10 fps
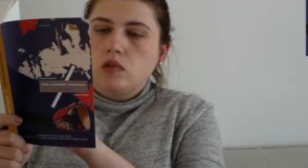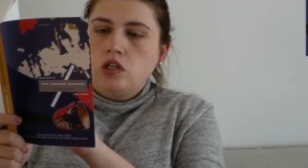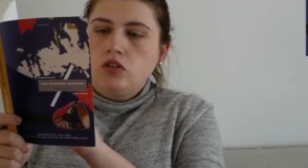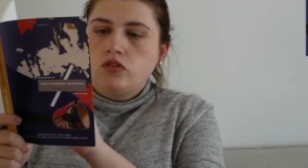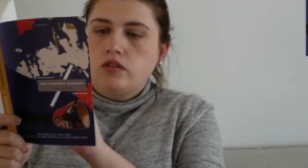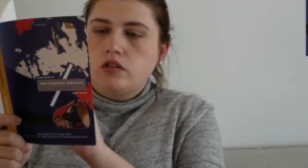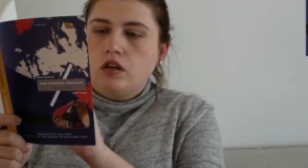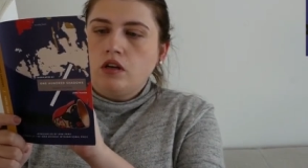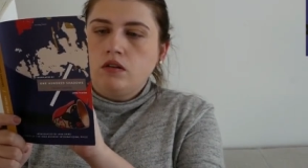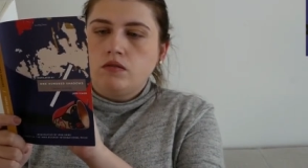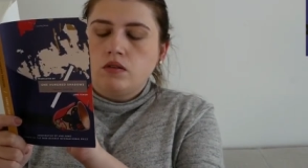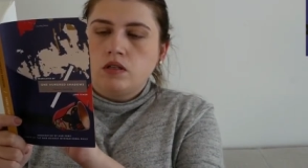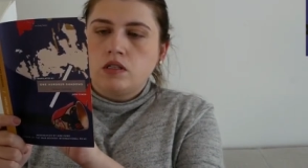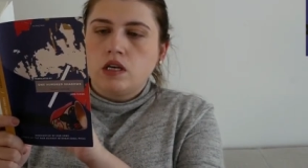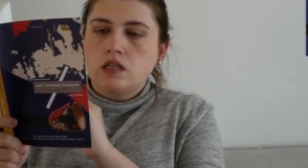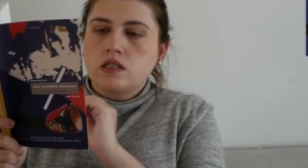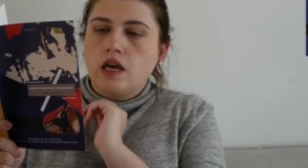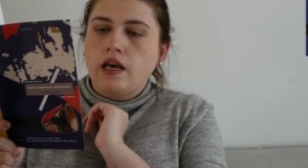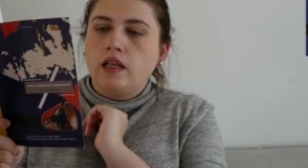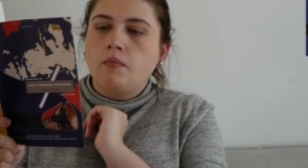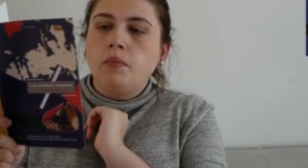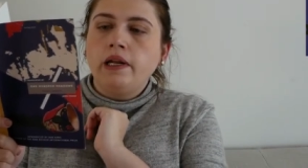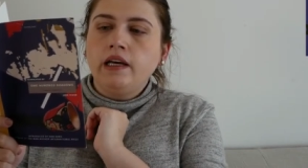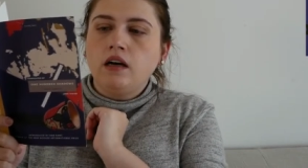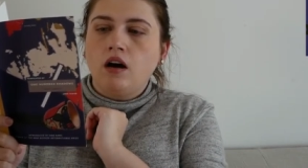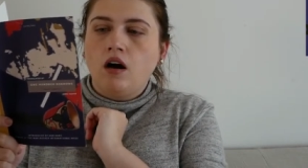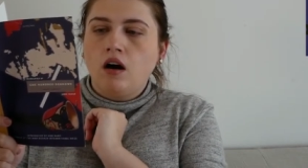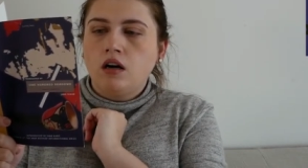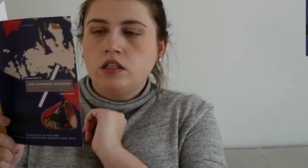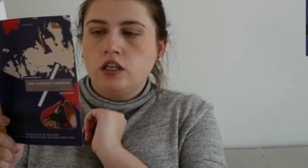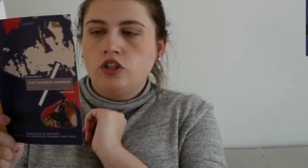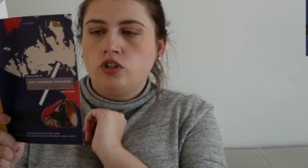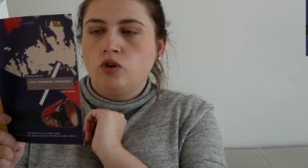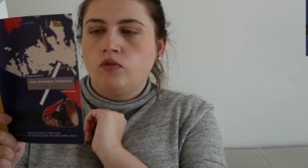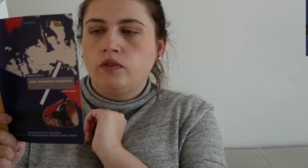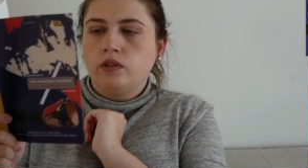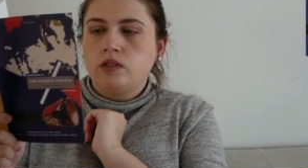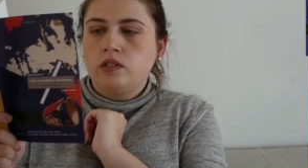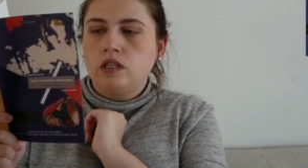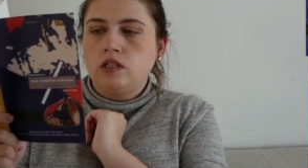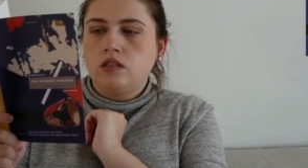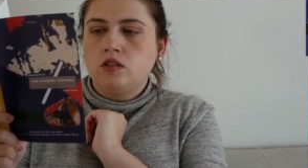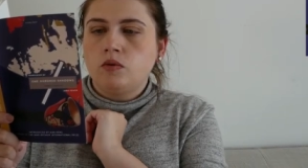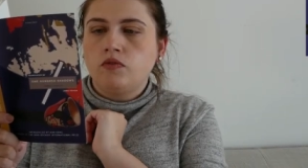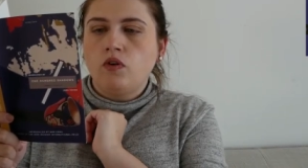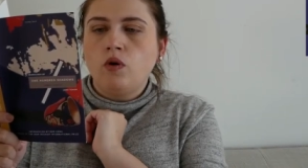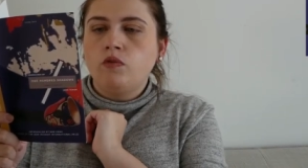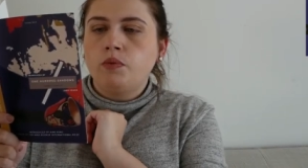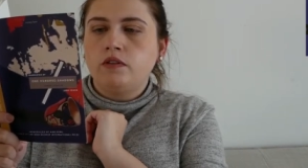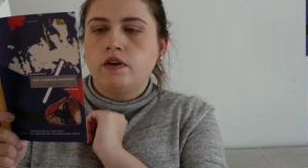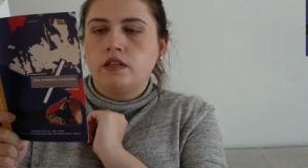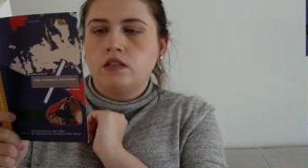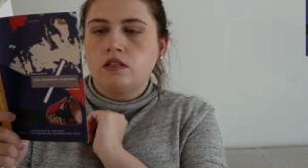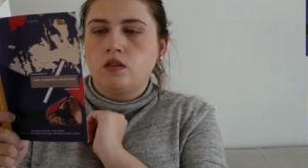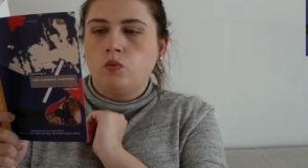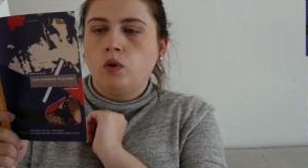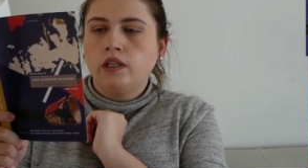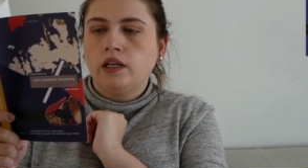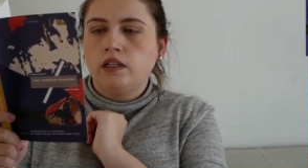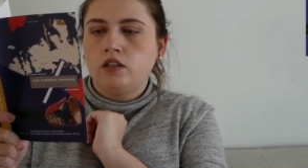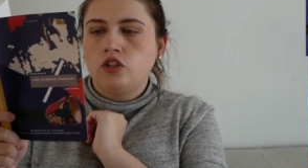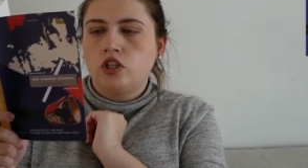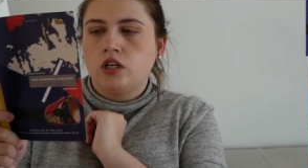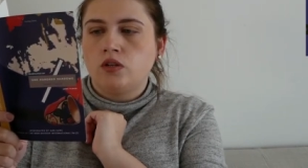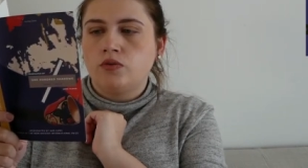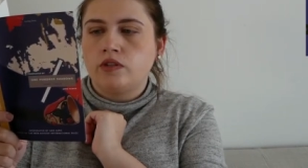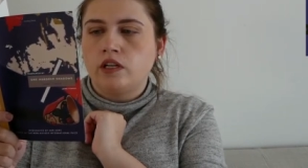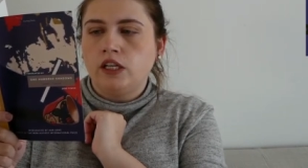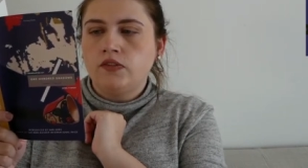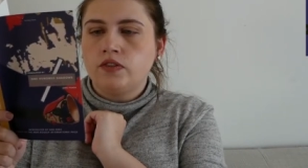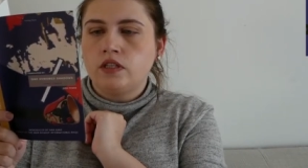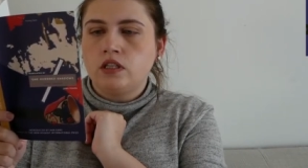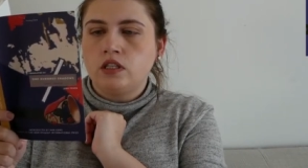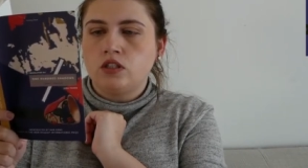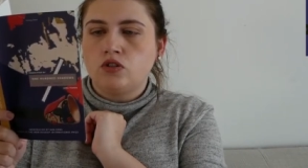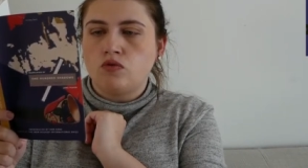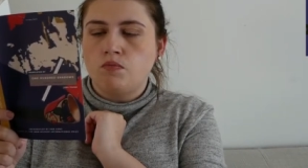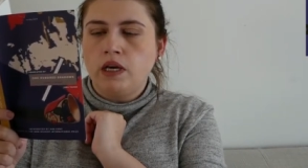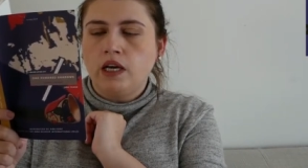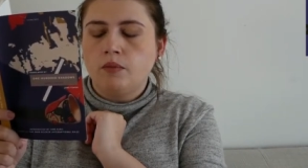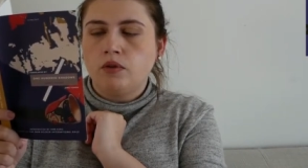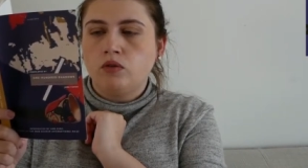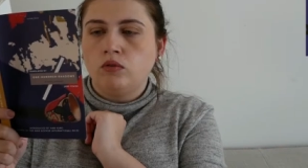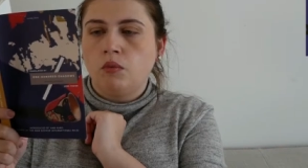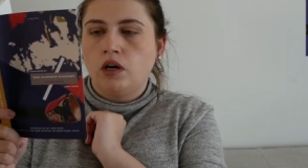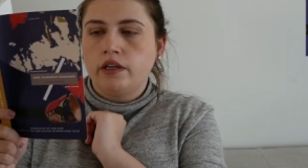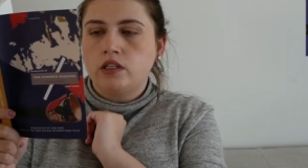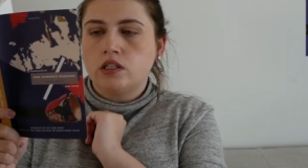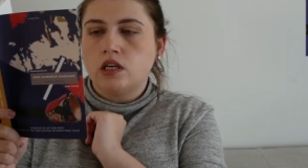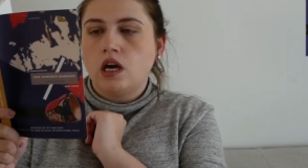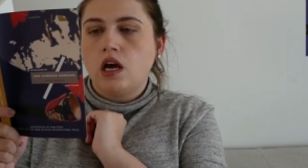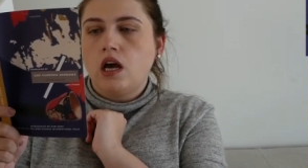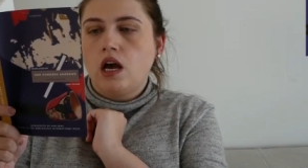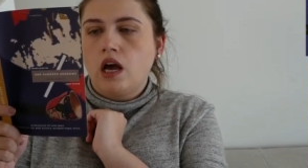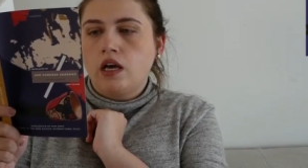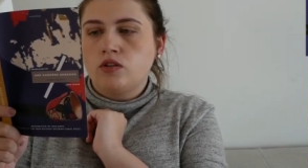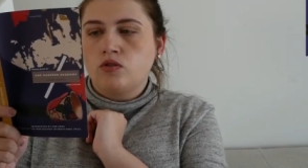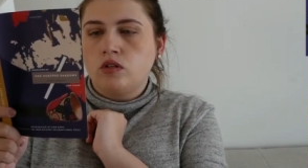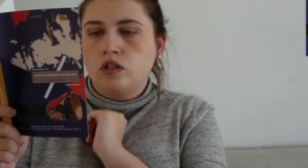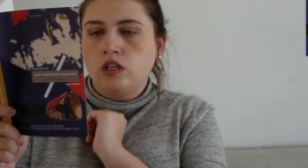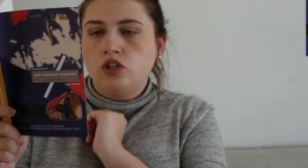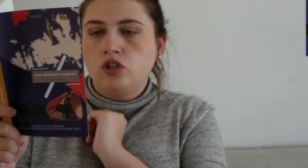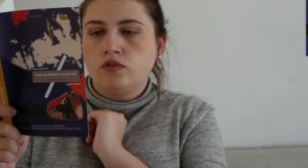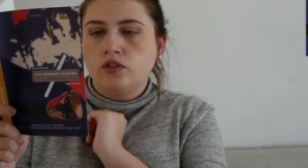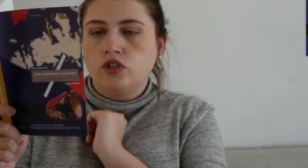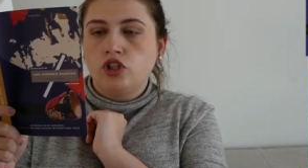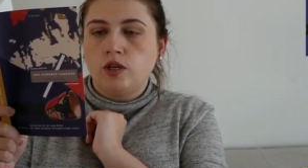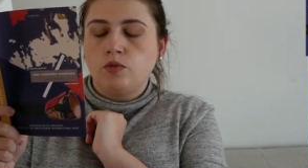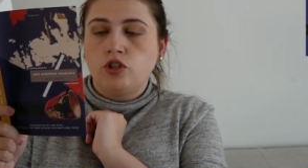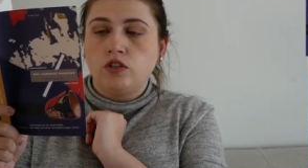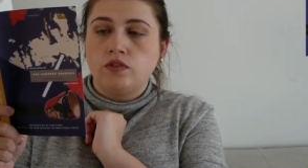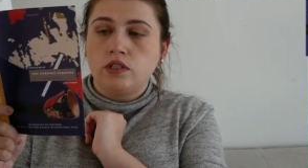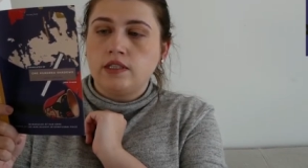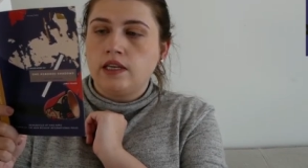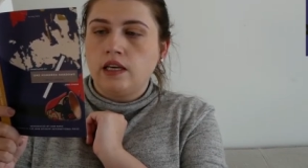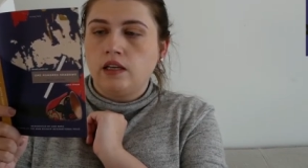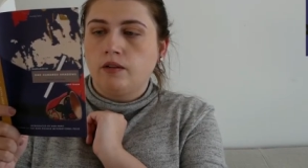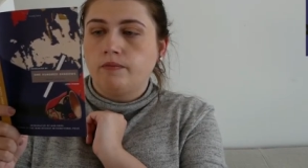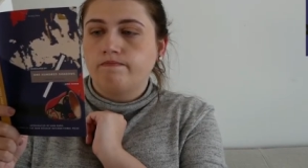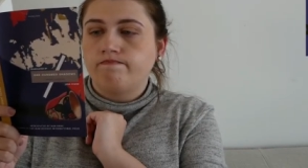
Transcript: Interesting. It says, an oblique, hard-edged novel tinted with offbeat fantasy, one hundred Shadows leaves the reader to make up their own mind as to the nature of the shape-shifting tale.